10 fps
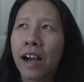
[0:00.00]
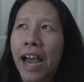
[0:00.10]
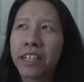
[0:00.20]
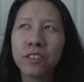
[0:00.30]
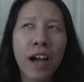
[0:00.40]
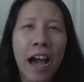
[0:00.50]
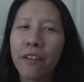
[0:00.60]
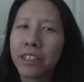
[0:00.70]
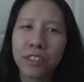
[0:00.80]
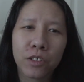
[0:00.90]
I don't know
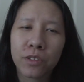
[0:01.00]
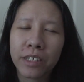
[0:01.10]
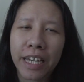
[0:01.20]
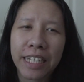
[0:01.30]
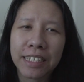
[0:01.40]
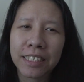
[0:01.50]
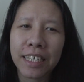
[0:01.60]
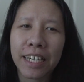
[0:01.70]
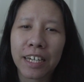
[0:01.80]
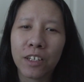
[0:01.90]
how they do it. It's
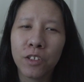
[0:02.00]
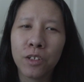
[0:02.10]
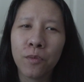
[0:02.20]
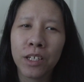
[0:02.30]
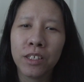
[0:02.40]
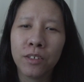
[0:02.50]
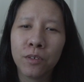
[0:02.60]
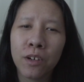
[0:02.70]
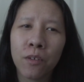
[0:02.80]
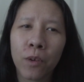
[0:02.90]
like, you know, when
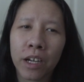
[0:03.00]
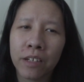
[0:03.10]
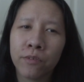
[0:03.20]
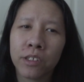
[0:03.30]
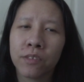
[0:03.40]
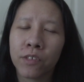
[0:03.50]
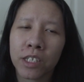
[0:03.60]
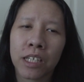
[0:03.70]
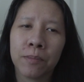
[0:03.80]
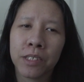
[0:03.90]
you are working for the
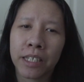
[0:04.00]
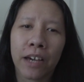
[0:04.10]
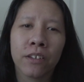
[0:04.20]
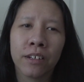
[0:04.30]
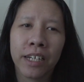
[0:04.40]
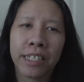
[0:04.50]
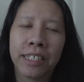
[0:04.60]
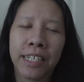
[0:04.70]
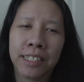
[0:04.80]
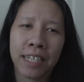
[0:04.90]
first time together,
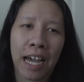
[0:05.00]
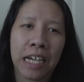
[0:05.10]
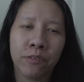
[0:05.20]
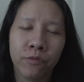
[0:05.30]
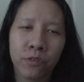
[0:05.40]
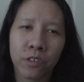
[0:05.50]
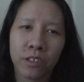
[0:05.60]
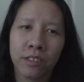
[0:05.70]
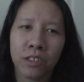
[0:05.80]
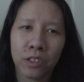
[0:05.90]
it takes time
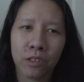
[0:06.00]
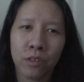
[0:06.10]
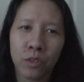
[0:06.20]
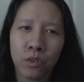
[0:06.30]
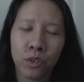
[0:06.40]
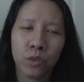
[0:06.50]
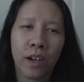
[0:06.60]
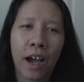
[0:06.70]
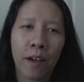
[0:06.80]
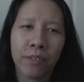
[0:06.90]
for, you know, you to
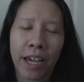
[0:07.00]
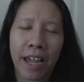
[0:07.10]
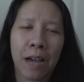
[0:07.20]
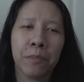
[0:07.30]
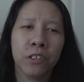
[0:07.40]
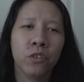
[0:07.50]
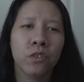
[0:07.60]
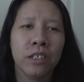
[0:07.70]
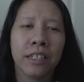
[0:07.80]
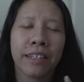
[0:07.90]
have that
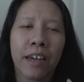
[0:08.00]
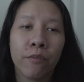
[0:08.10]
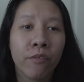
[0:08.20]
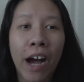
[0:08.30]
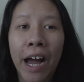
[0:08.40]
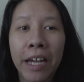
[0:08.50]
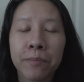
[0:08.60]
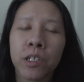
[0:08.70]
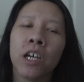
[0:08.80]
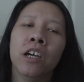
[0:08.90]
chemistry and that
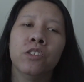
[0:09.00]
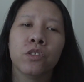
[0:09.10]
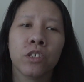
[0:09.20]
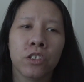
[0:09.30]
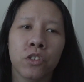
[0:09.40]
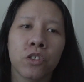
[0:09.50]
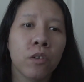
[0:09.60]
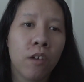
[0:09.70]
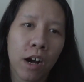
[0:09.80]
vibe to sort of show